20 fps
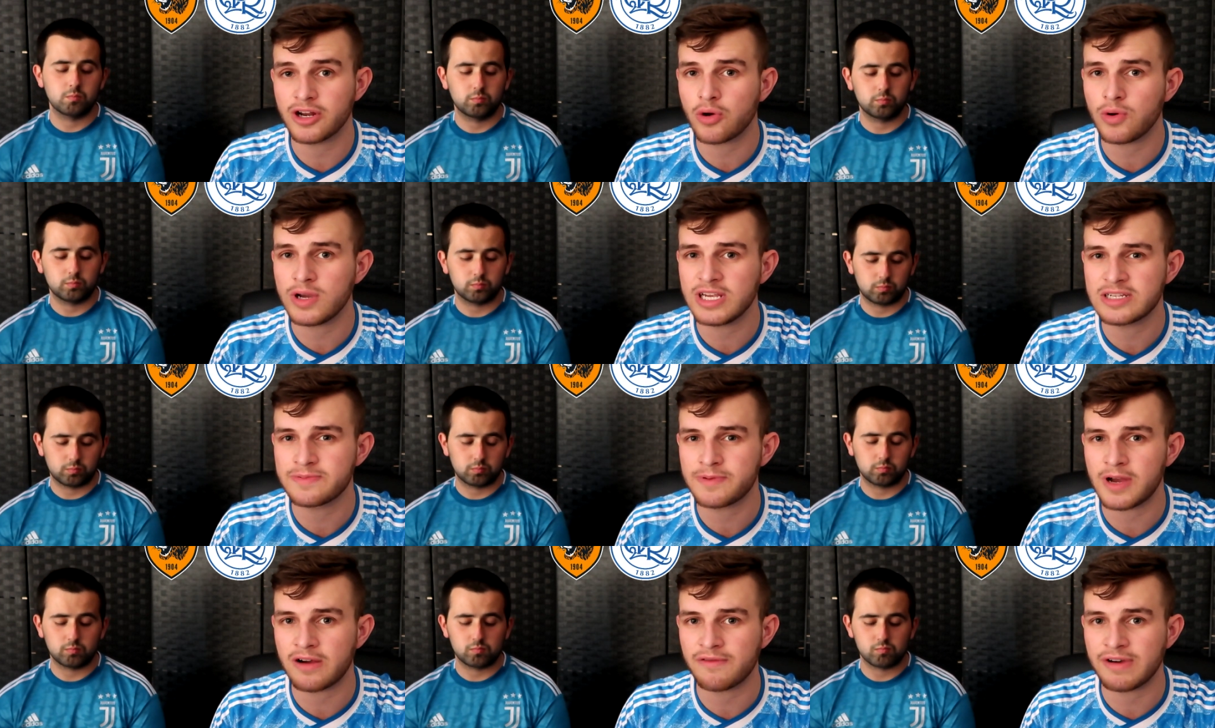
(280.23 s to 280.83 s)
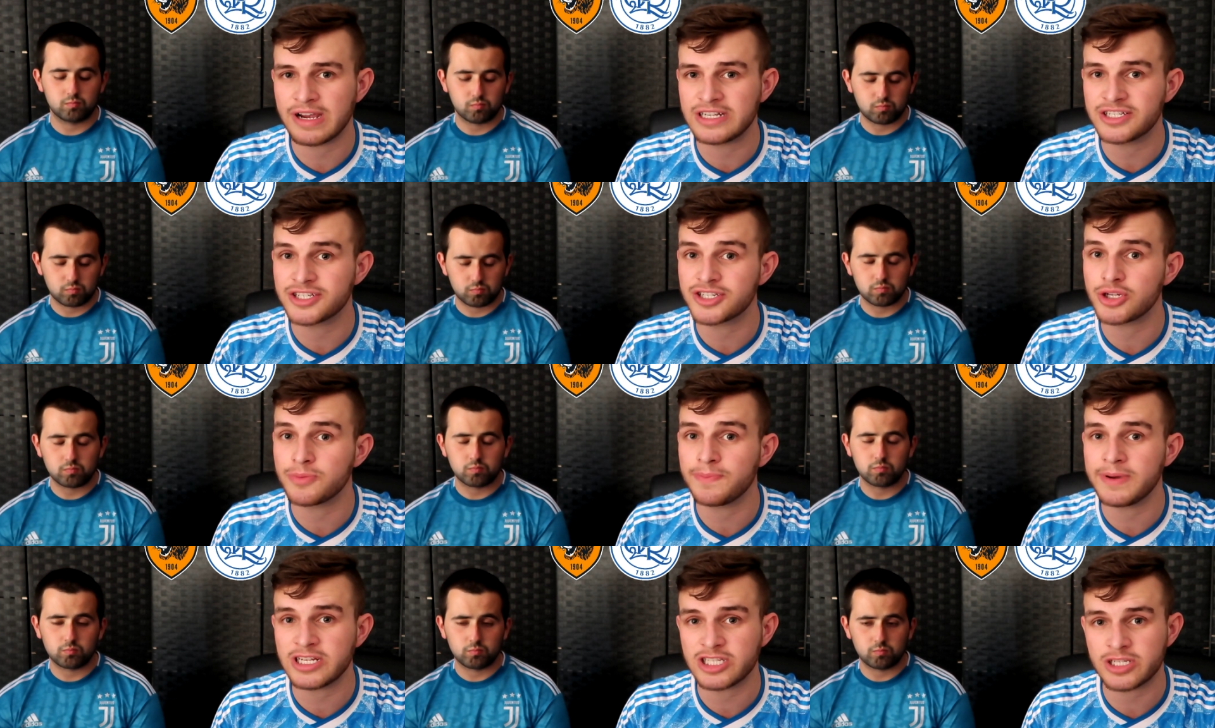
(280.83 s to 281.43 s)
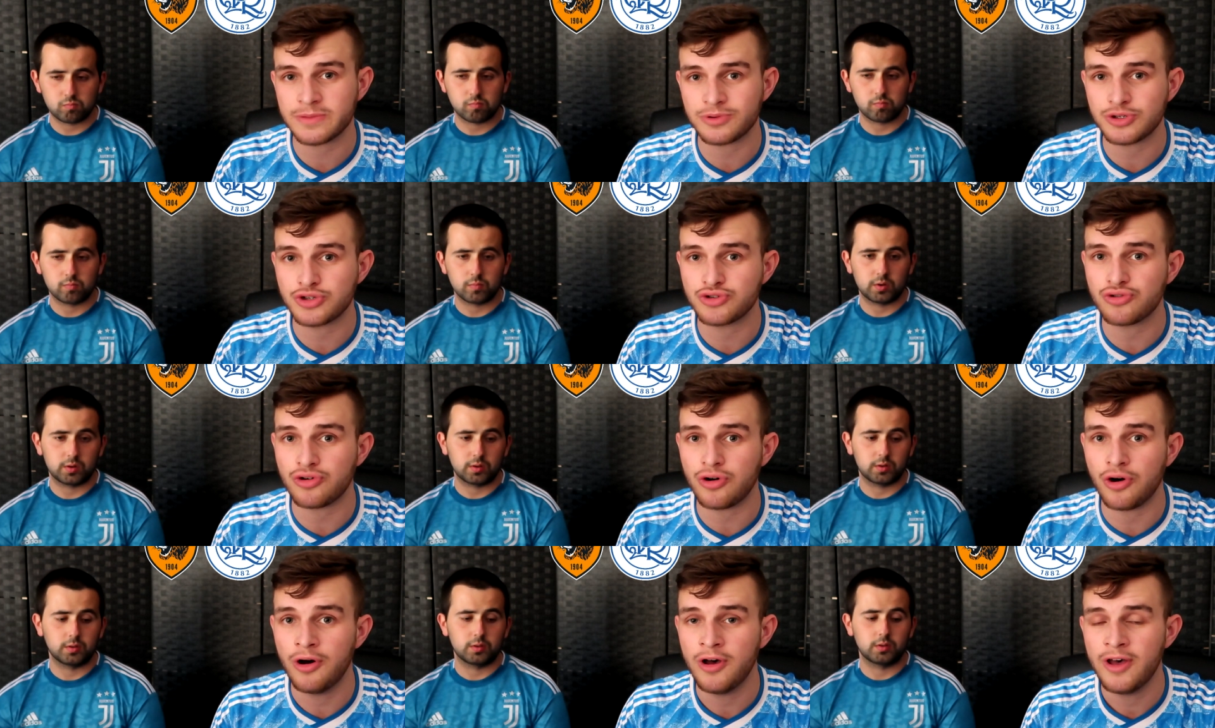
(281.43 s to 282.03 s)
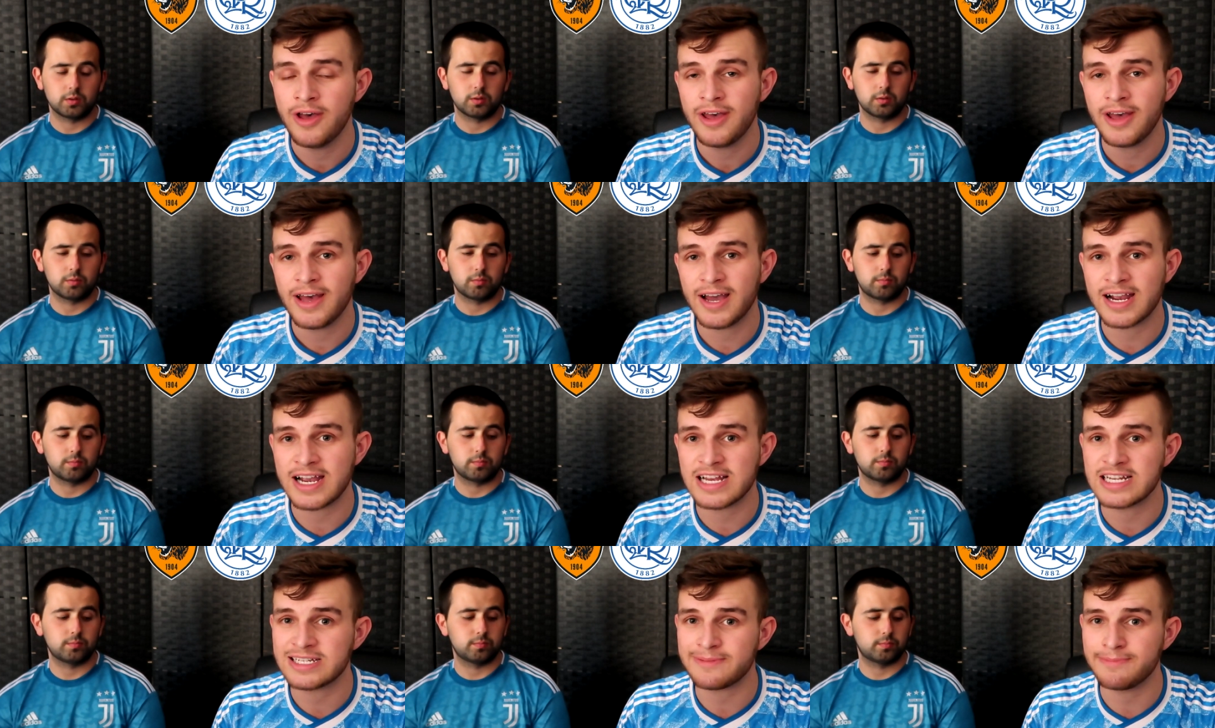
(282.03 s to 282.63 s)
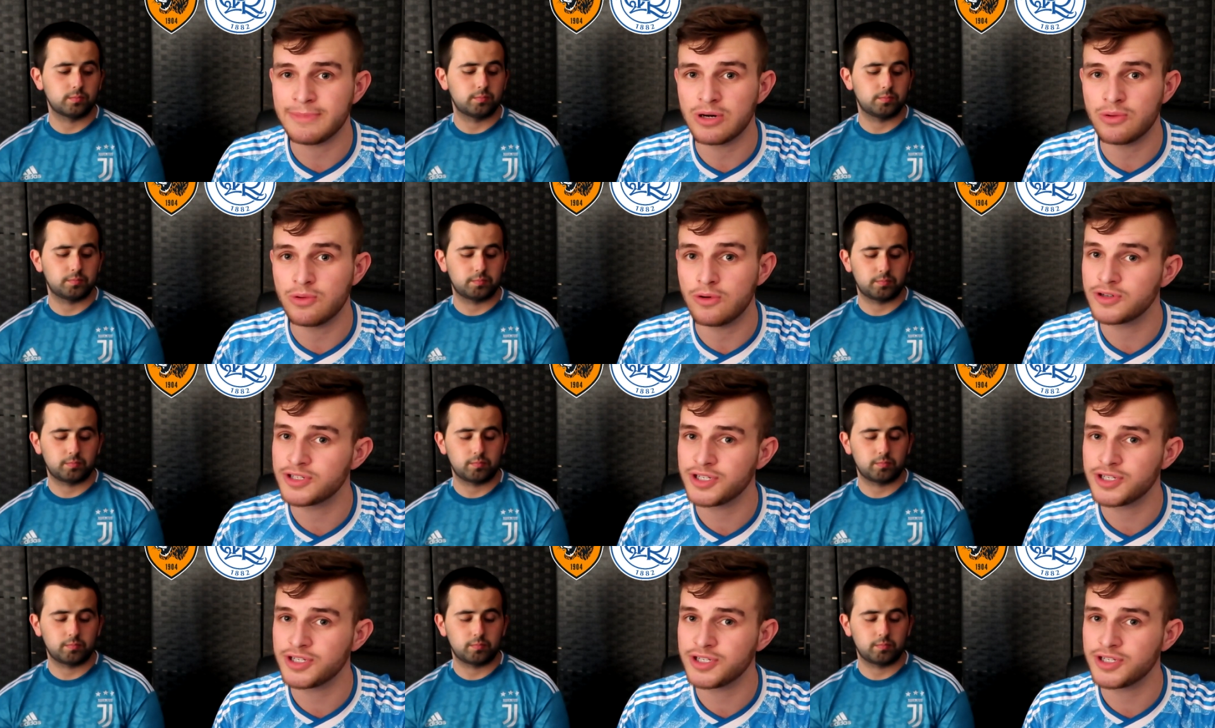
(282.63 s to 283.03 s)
Speaker 1: Queen's Park Rangers, who picked up a draw against Millwall.